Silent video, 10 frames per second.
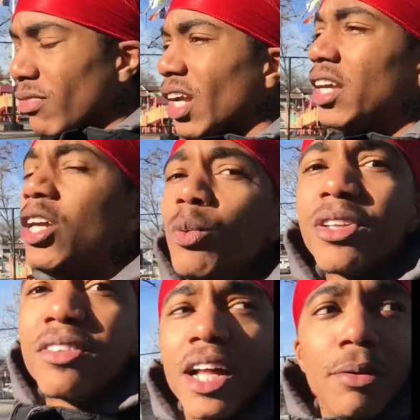He was
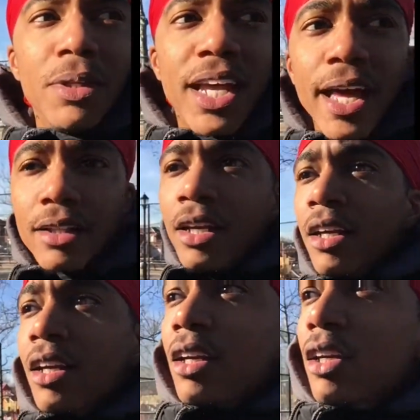telling me that,
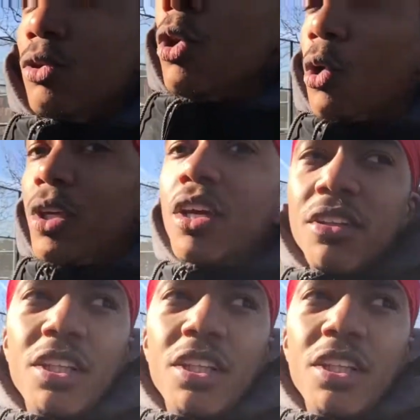you know, because he